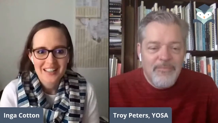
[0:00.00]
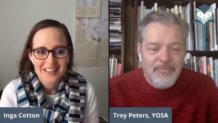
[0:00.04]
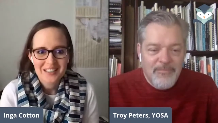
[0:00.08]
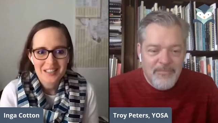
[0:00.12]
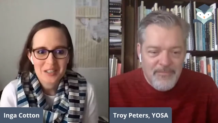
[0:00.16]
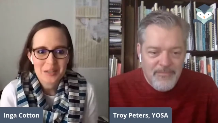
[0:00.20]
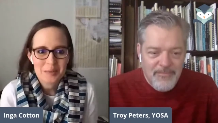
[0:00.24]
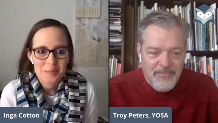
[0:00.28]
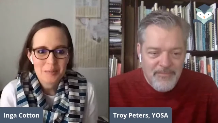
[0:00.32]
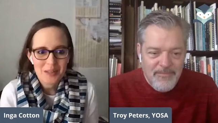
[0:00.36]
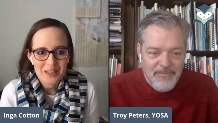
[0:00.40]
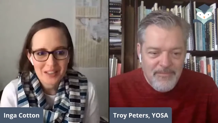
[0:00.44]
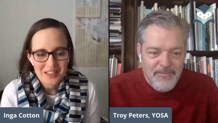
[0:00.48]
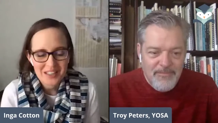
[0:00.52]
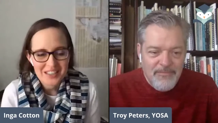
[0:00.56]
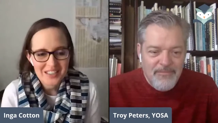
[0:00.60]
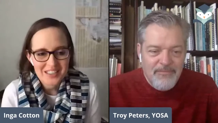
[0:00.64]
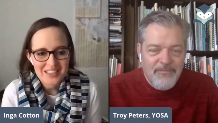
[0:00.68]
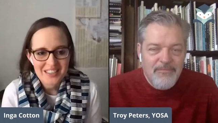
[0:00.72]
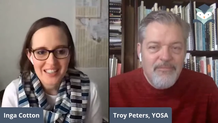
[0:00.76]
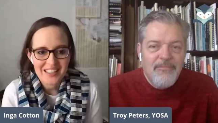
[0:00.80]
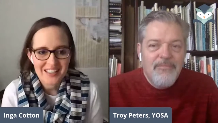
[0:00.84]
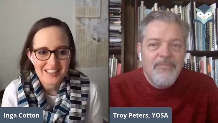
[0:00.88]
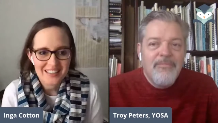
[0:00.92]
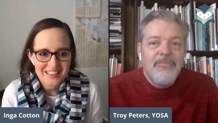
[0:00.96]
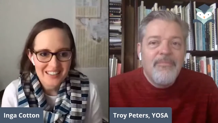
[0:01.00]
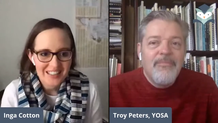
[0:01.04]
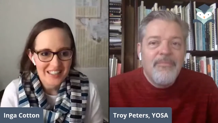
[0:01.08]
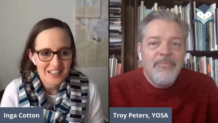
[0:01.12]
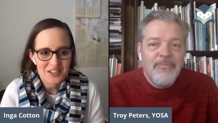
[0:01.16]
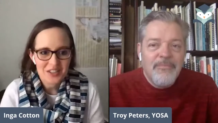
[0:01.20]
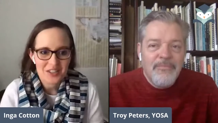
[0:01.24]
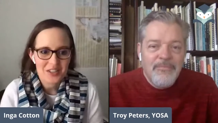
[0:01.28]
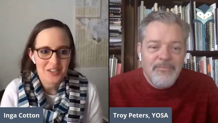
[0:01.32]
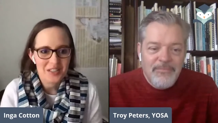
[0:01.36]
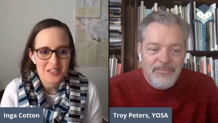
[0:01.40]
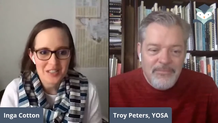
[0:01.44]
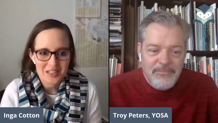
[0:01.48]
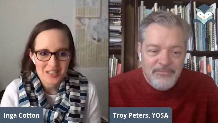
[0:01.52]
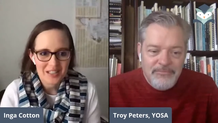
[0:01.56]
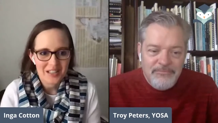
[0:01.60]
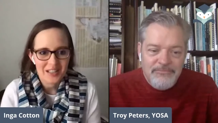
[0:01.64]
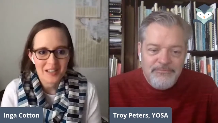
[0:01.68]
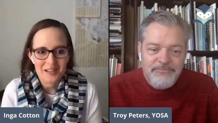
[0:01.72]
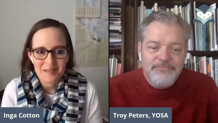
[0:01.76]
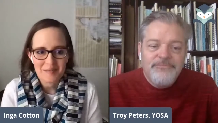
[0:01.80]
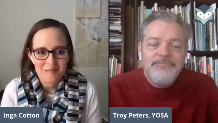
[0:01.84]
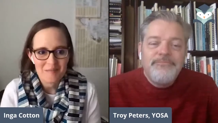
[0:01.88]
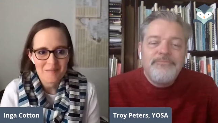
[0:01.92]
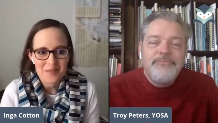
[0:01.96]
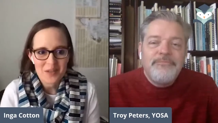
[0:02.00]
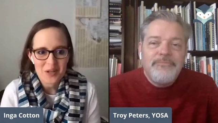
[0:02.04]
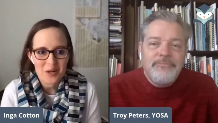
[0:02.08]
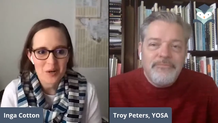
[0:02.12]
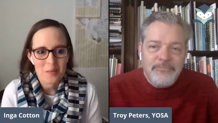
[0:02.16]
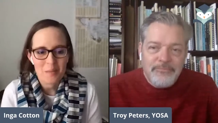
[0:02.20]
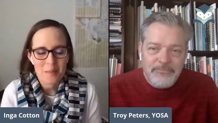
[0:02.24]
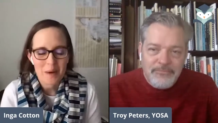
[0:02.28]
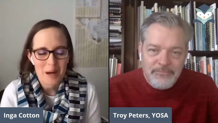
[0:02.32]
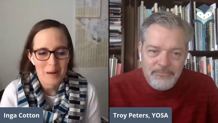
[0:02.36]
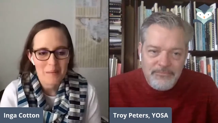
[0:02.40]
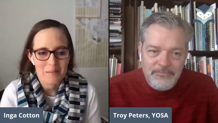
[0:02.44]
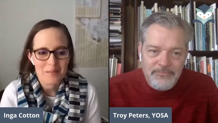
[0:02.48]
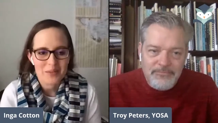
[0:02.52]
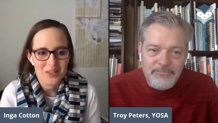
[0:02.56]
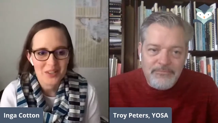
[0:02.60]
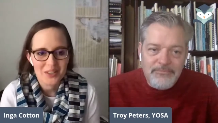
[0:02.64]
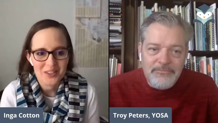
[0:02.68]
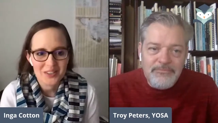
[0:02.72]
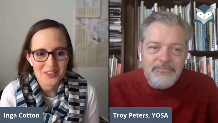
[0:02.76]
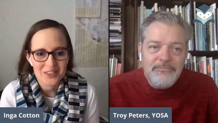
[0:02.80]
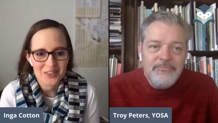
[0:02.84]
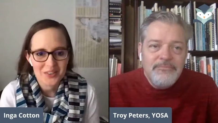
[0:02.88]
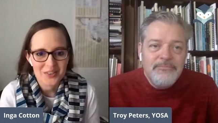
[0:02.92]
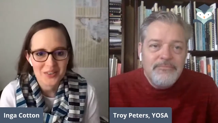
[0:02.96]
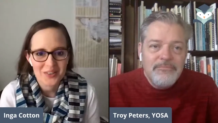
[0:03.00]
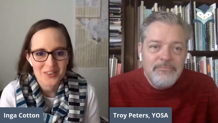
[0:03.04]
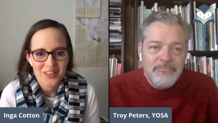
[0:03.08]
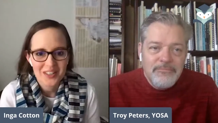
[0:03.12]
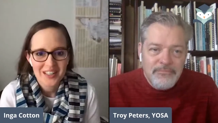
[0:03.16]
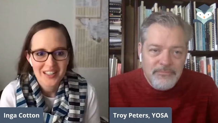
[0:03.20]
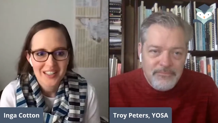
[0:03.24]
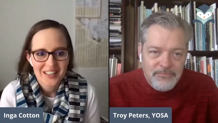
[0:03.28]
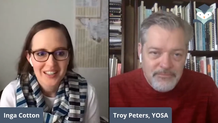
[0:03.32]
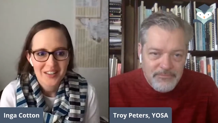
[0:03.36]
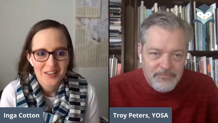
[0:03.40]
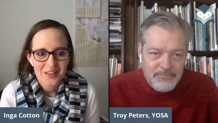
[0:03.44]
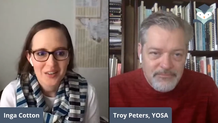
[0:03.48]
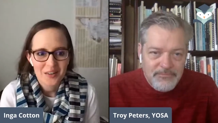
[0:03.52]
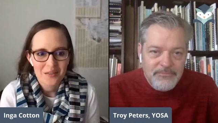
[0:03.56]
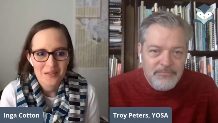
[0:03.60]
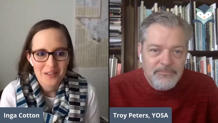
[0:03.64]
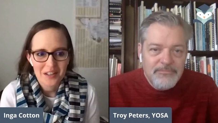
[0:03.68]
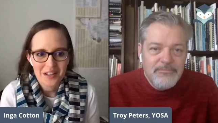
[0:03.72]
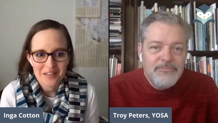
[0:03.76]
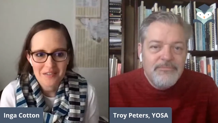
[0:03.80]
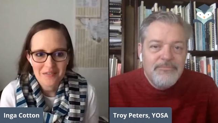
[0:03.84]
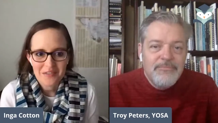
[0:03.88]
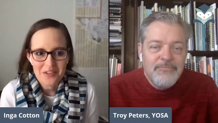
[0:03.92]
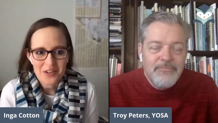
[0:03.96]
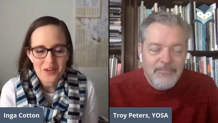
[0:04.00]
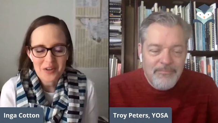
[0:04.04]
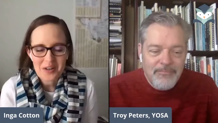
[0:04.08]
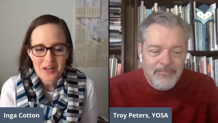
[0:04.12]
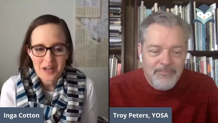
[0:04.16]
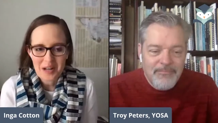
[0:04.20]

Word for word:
Speaker 1: to his playlist, not not just um, you know pop songs or or like video